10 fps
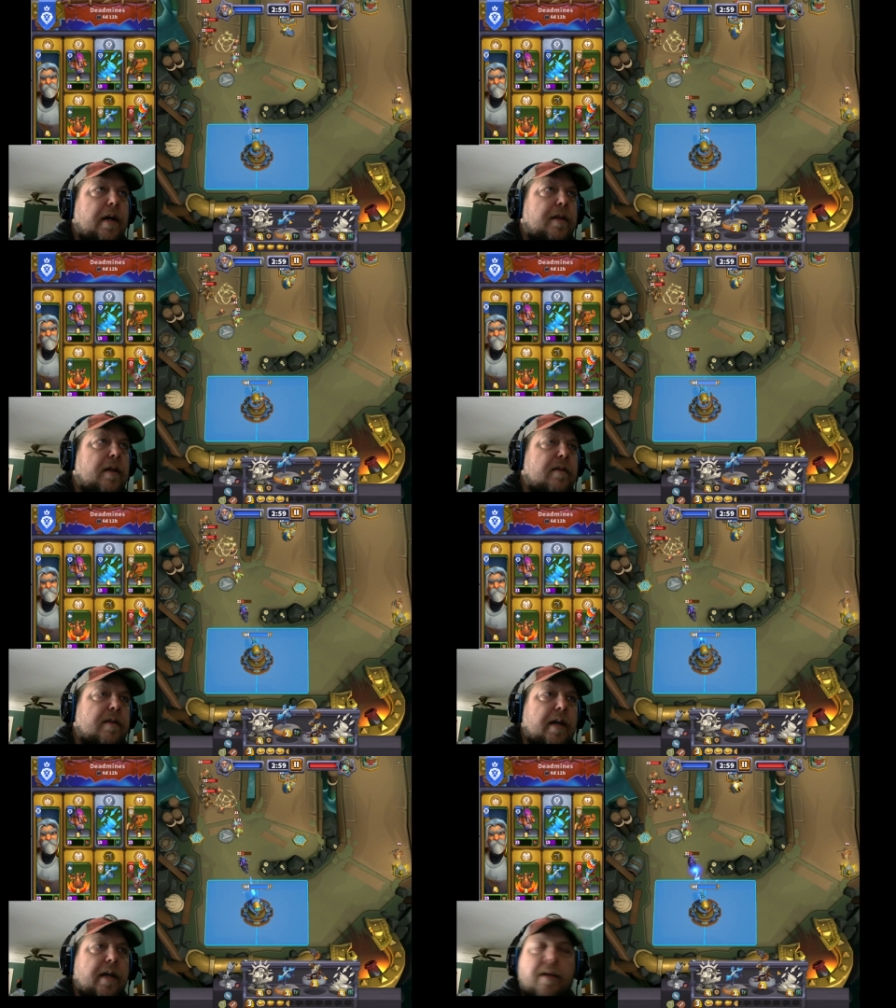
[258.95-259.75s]
things
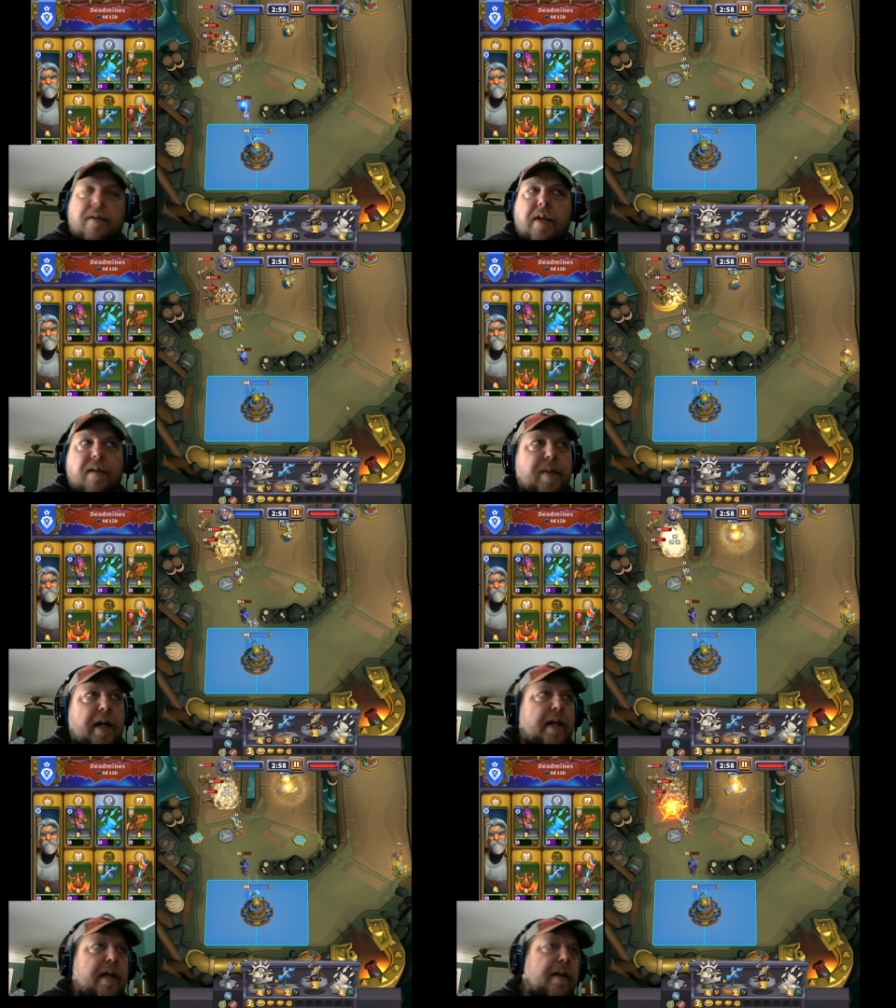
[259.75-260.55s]
like safe
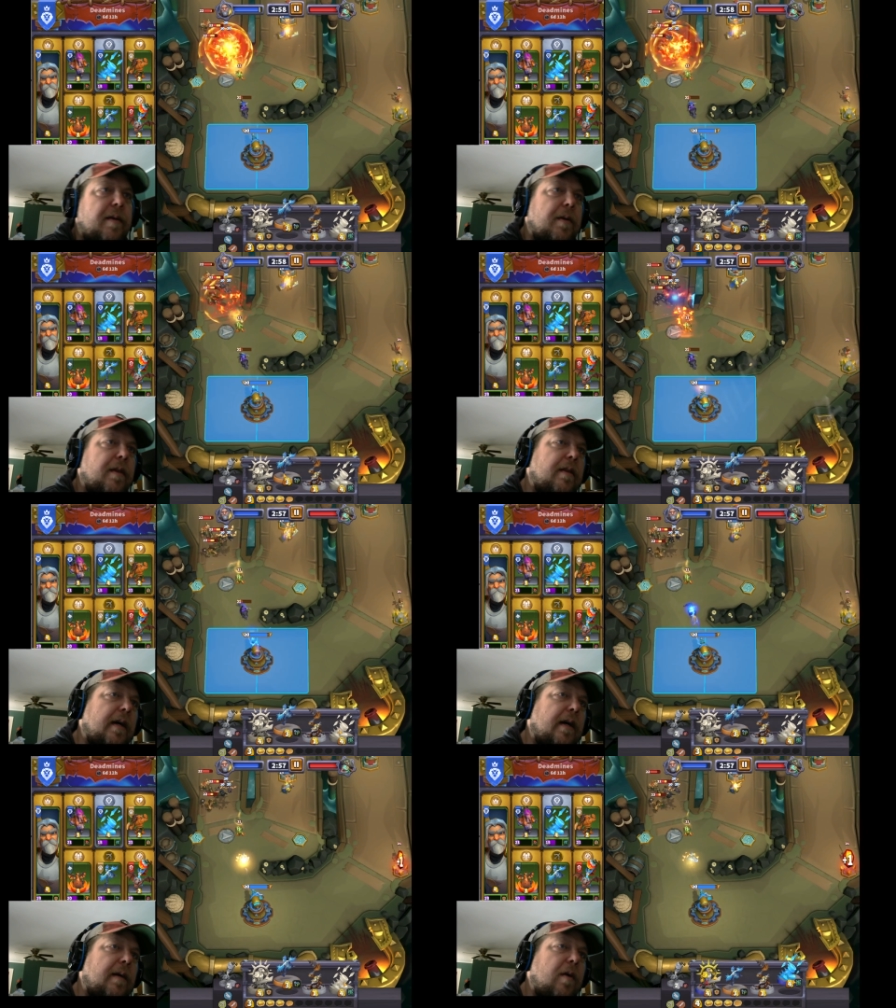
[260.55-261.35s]
pilot, with
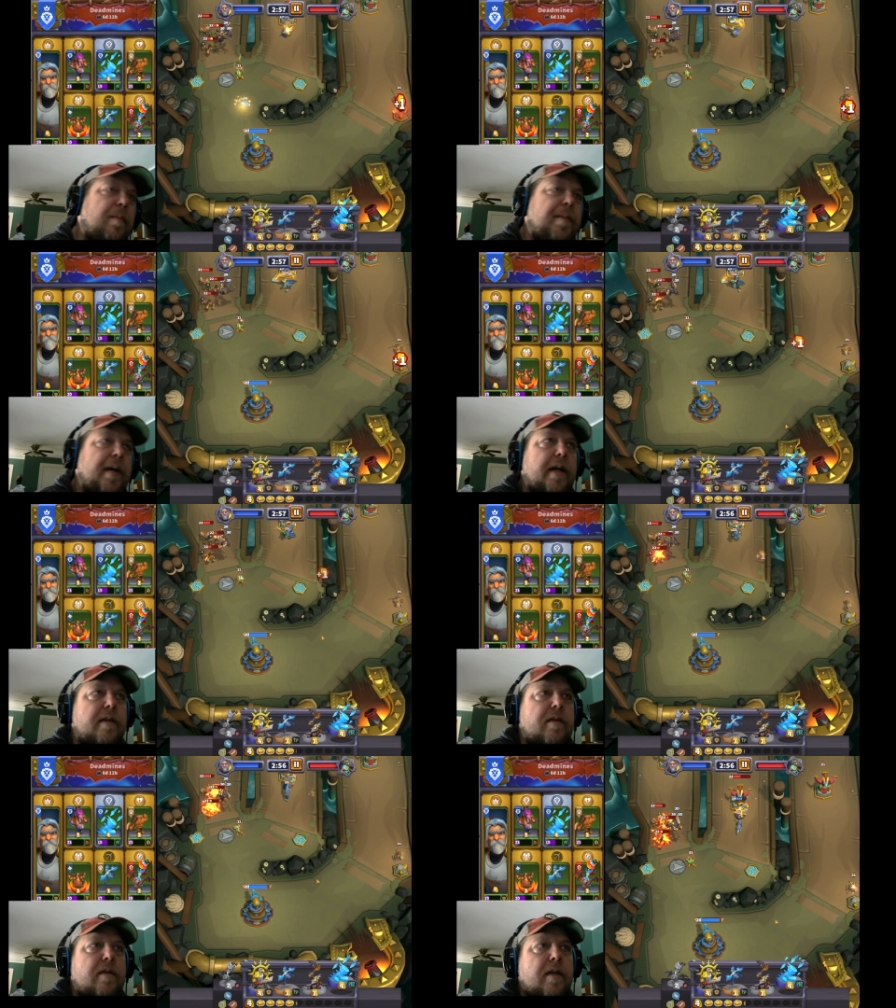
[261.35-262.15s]
whelp
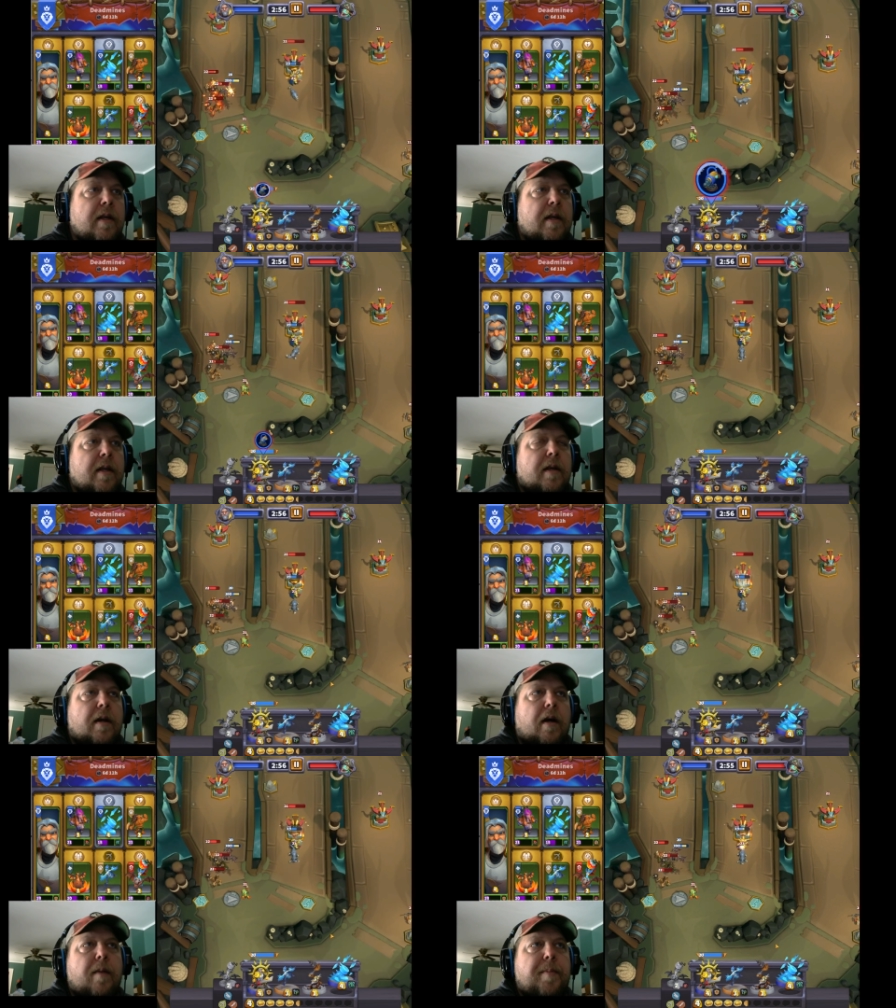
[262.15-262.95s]
eggs,
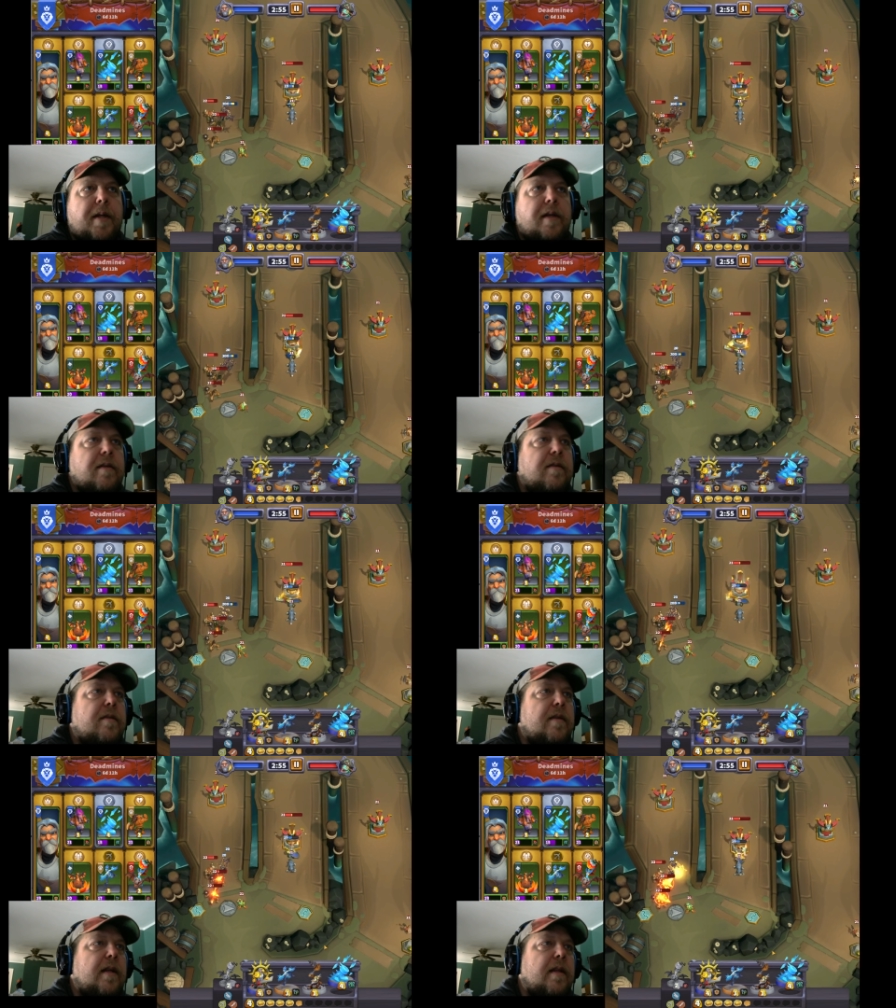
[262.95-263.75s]

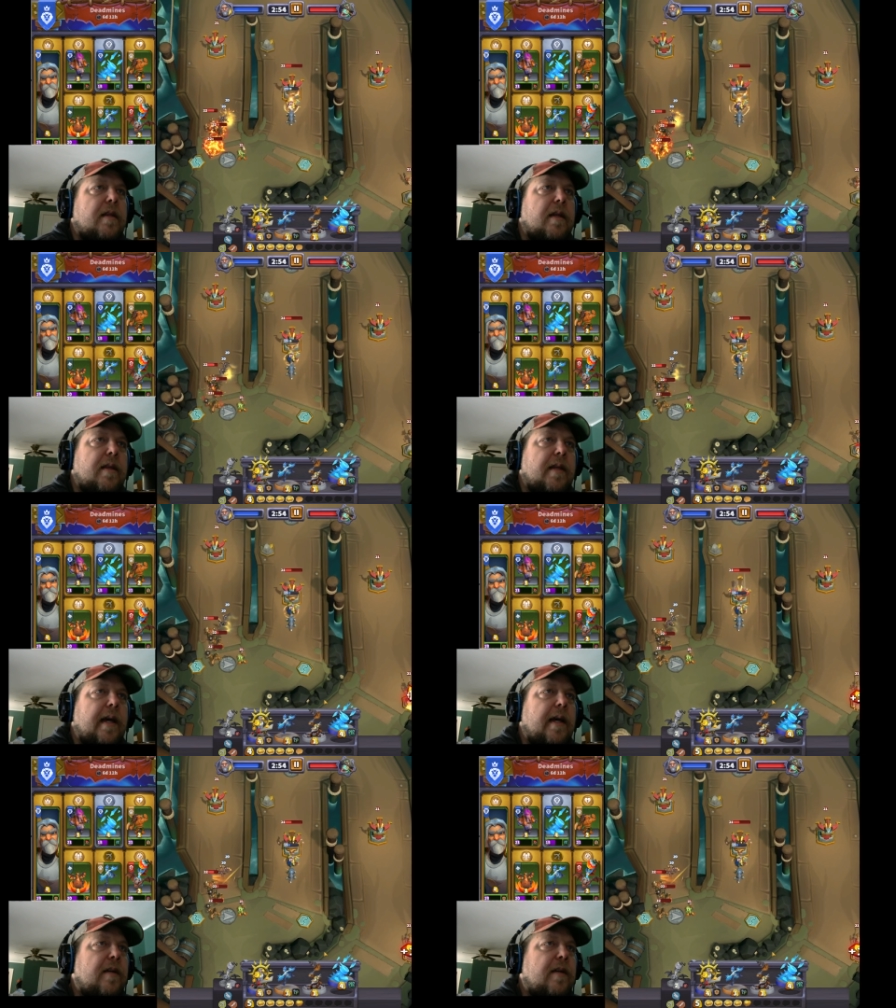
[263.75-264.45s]
harpies, anything like that.